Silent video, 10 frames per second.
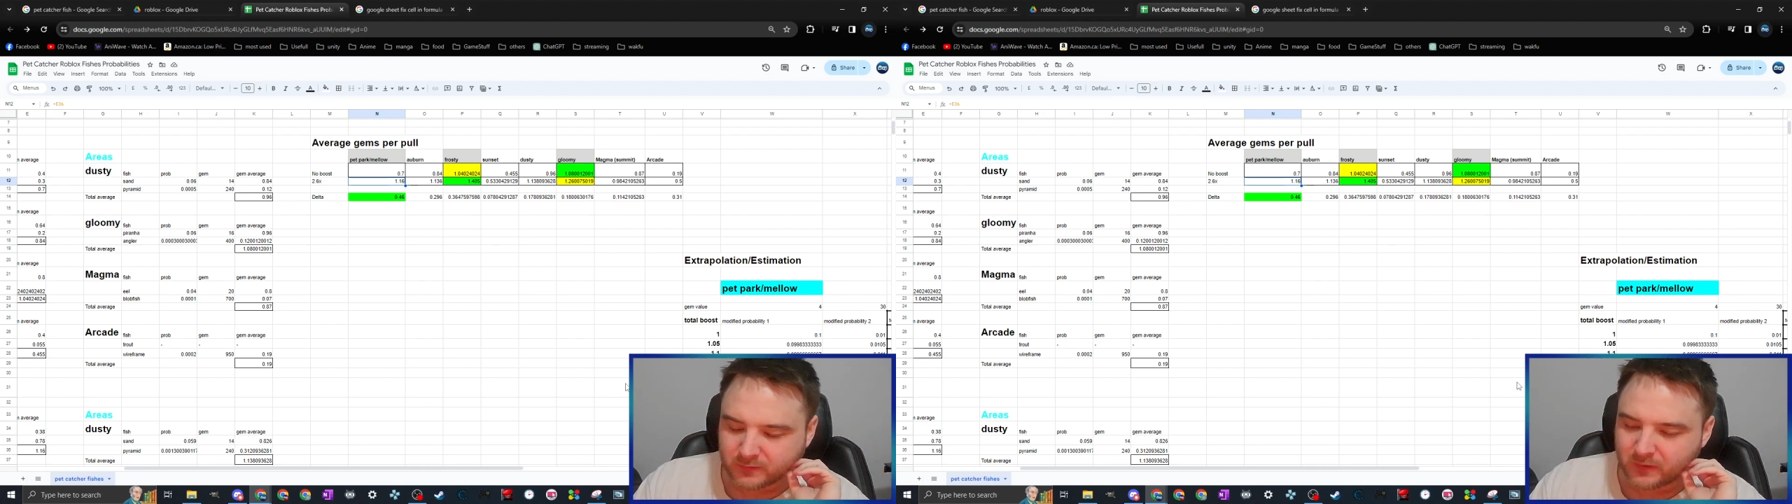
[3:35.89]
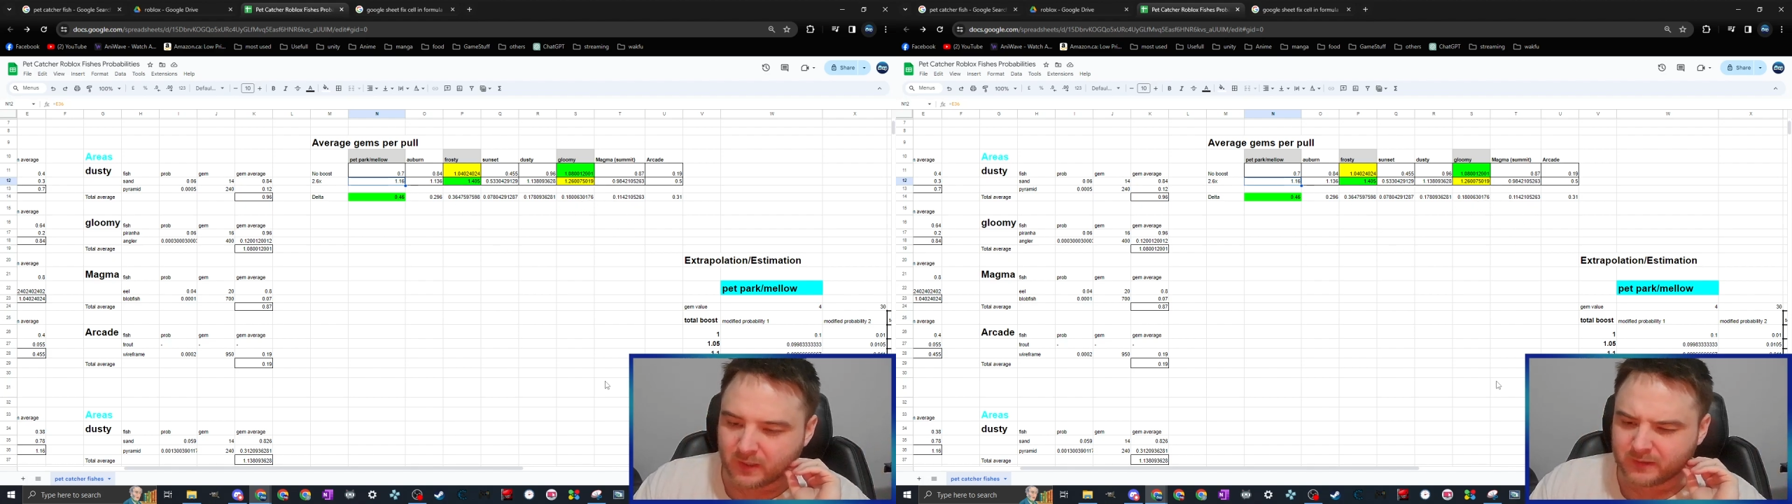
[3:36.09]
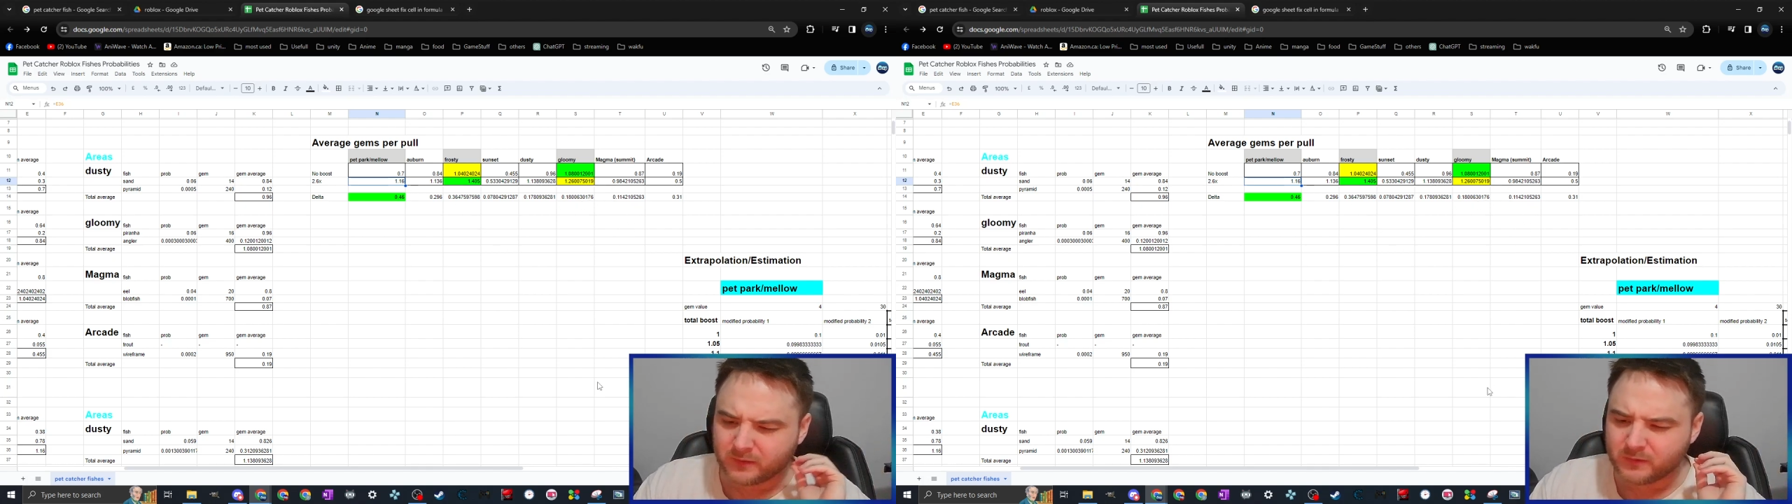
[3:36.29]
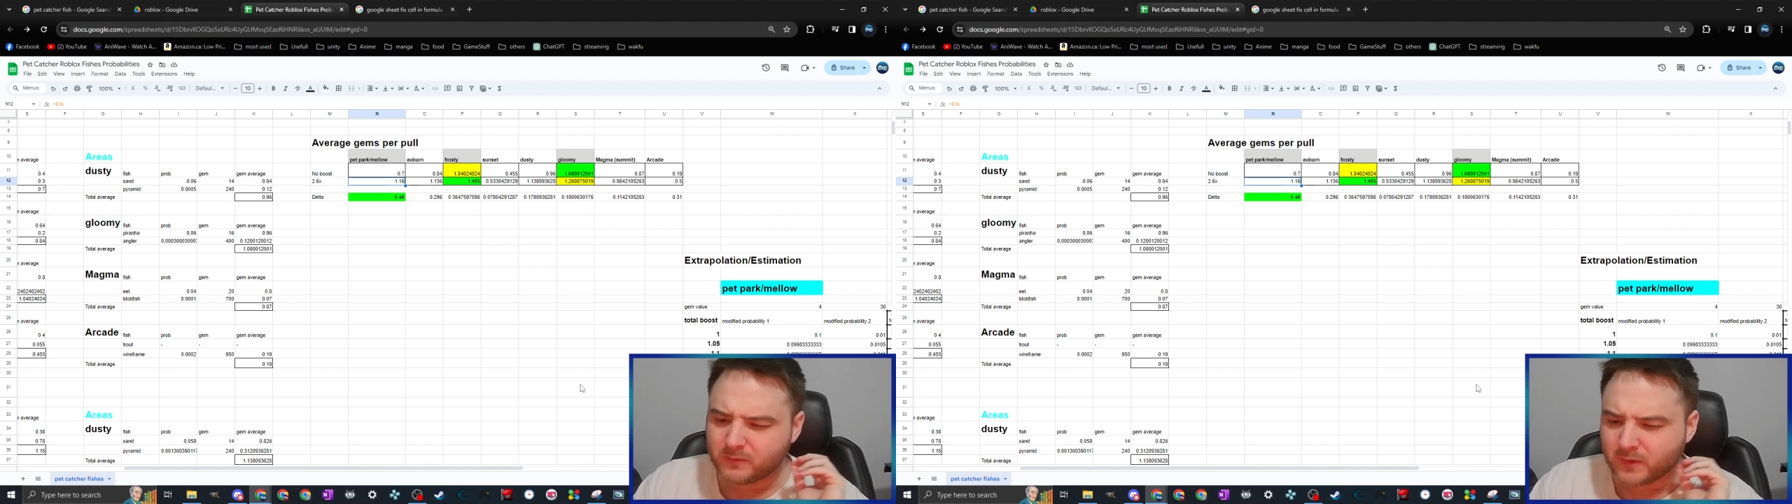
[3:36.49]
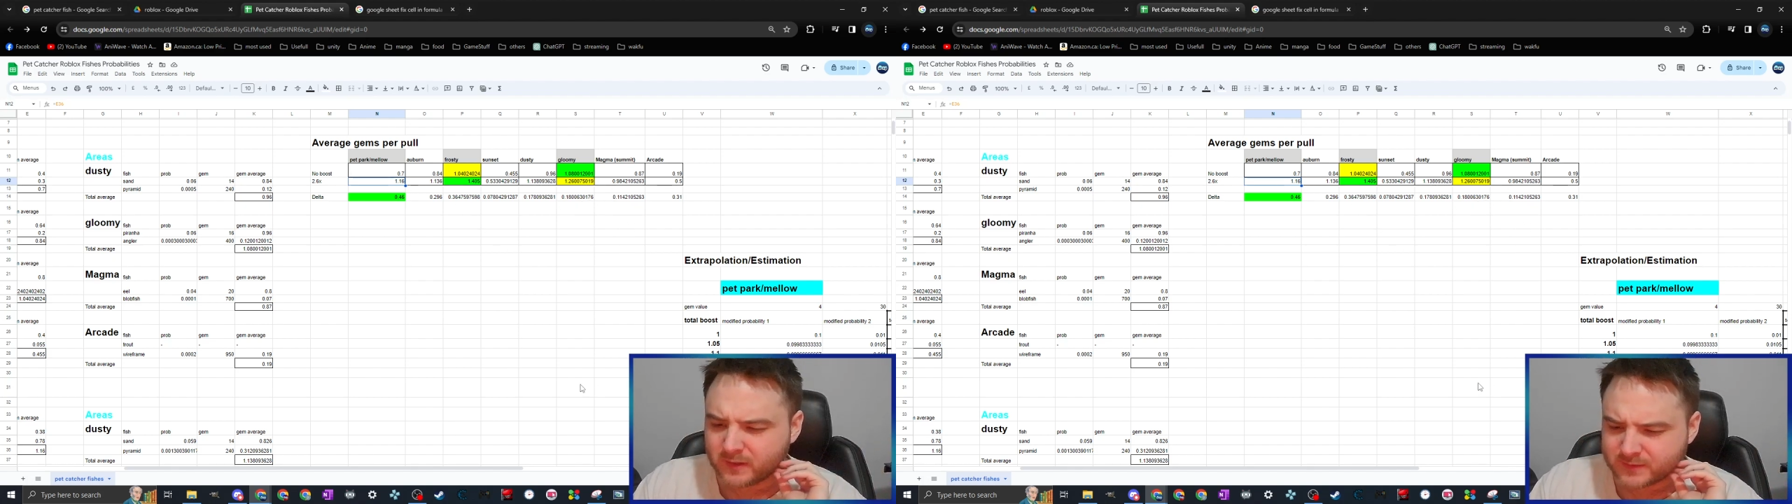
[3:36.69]
Well, I don't know
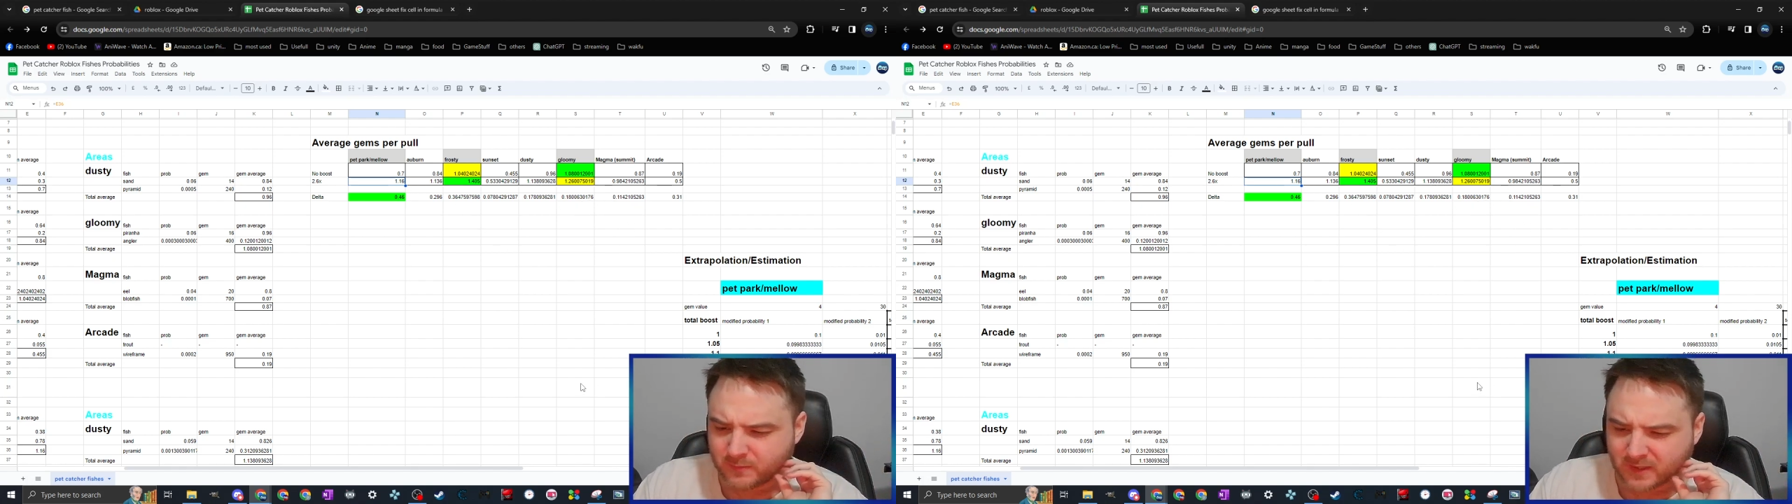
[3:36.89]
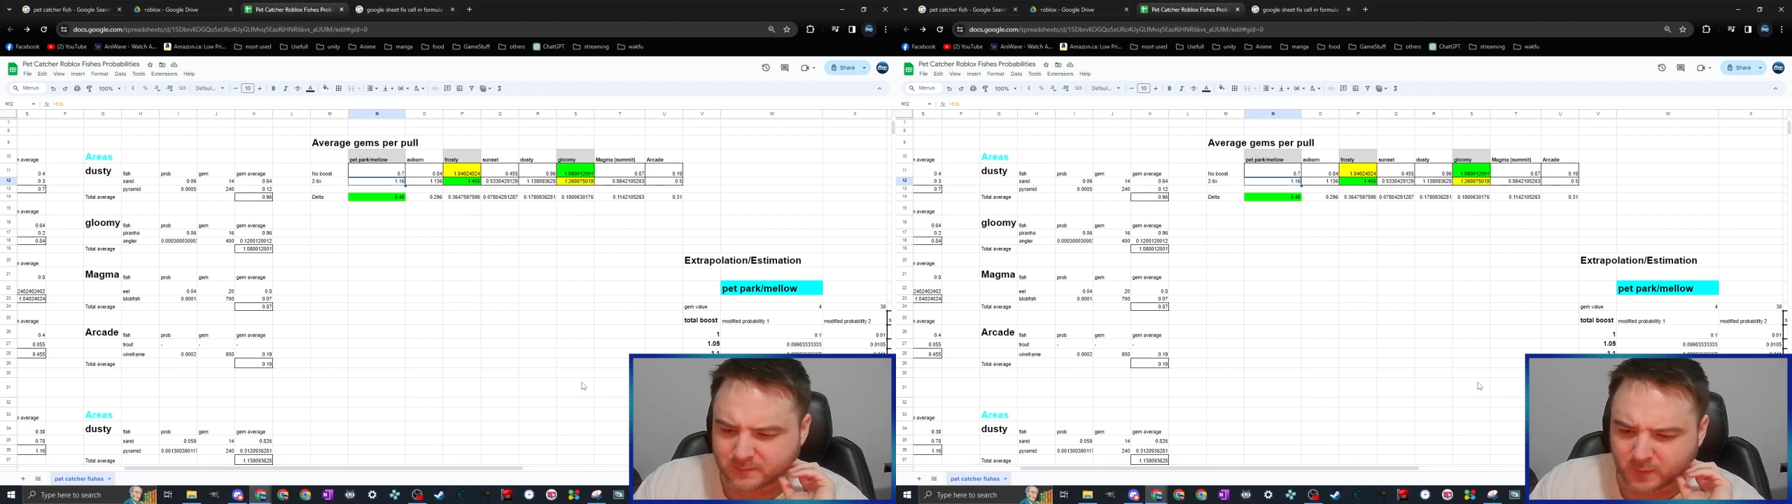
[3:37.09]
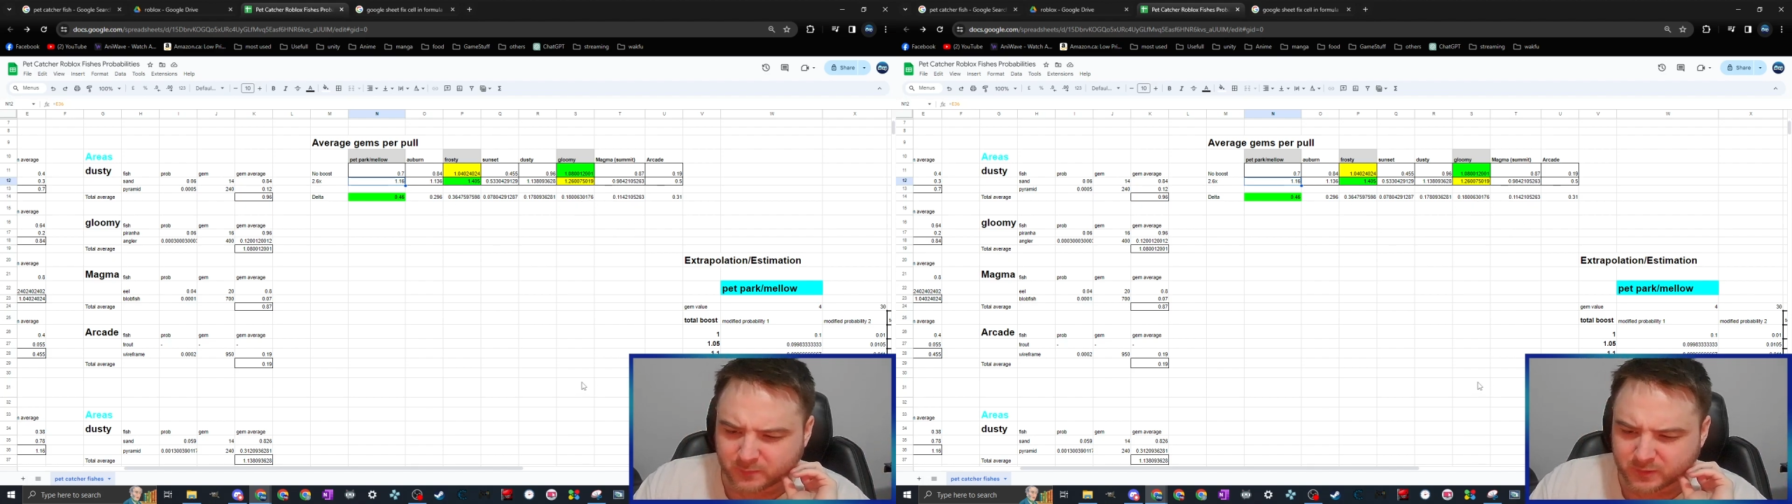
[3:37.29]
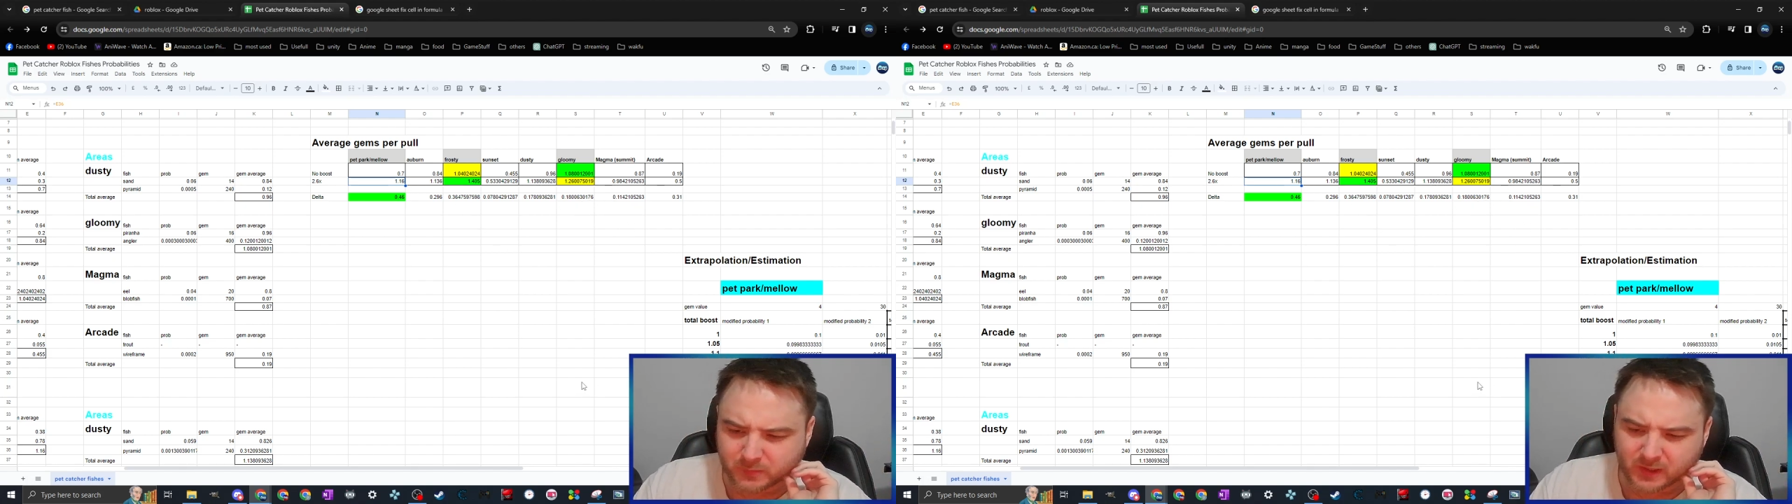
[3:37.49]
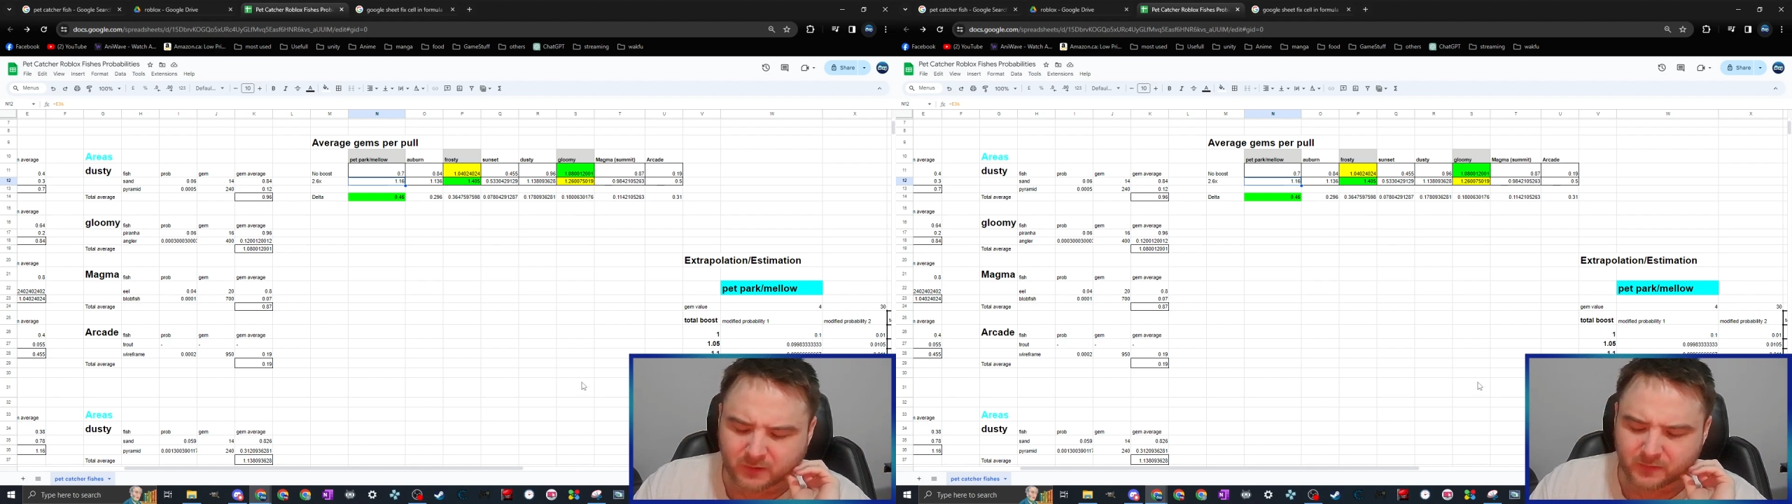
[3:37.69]
what is the maximum
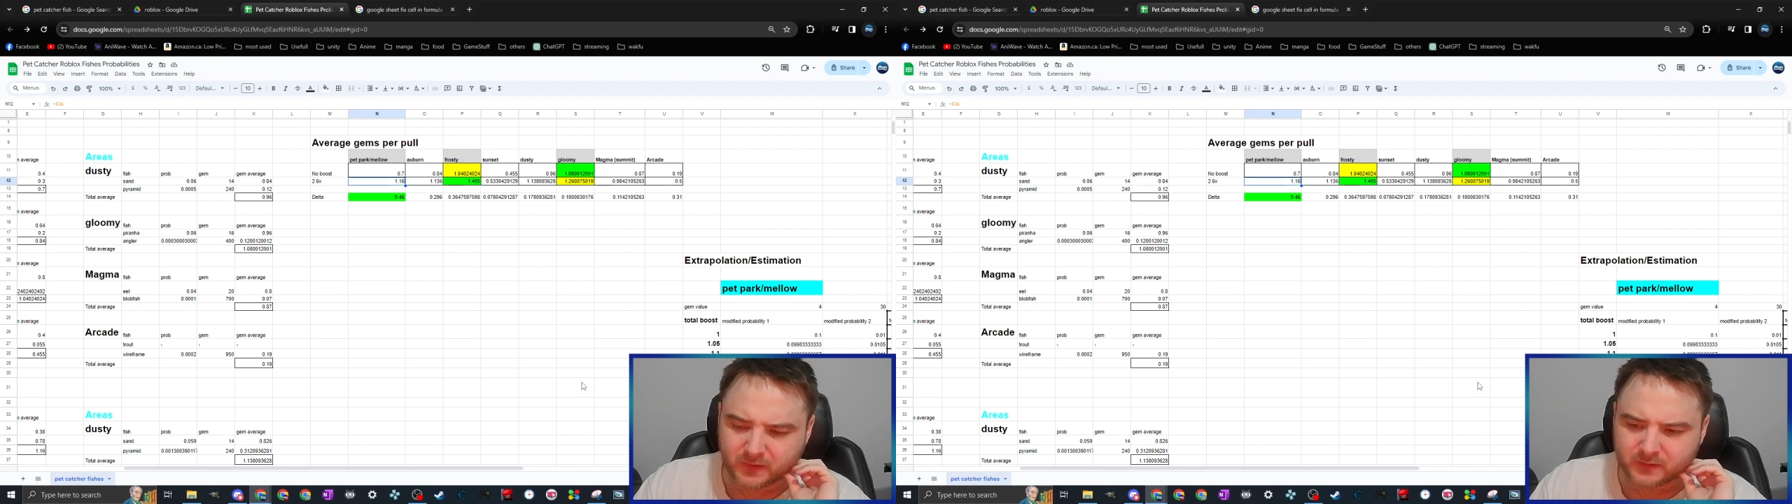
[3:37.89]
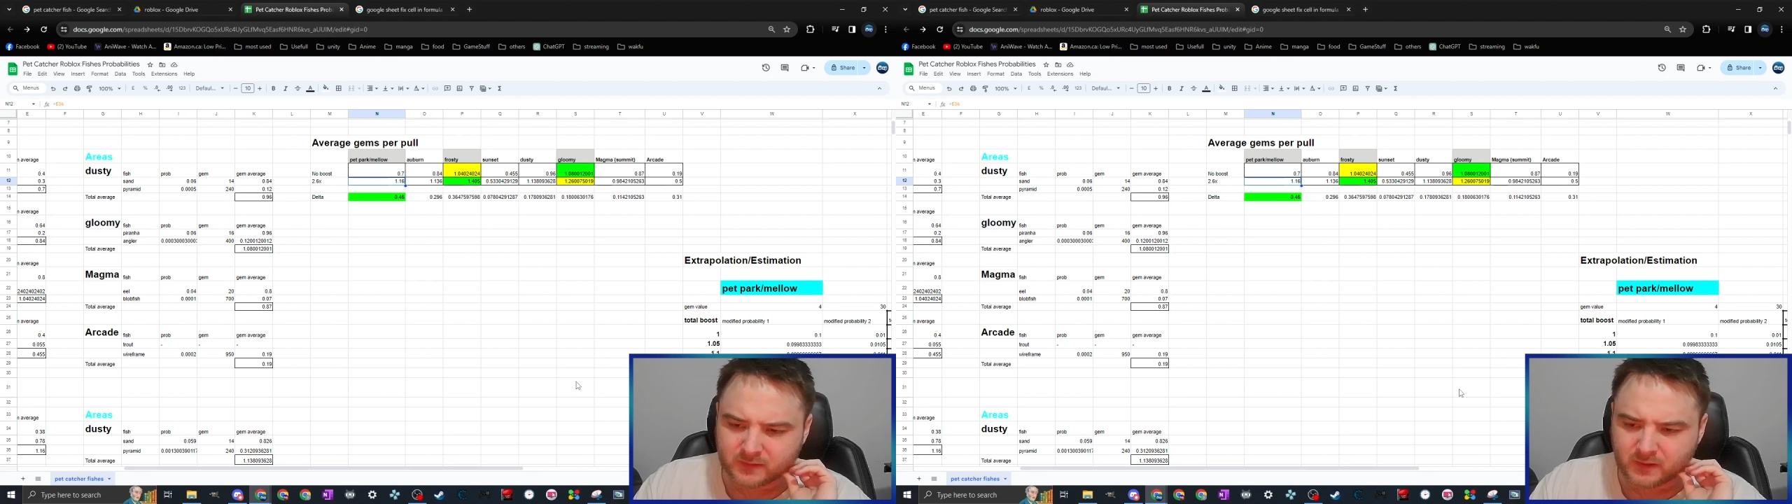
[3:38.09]
multiplier yet.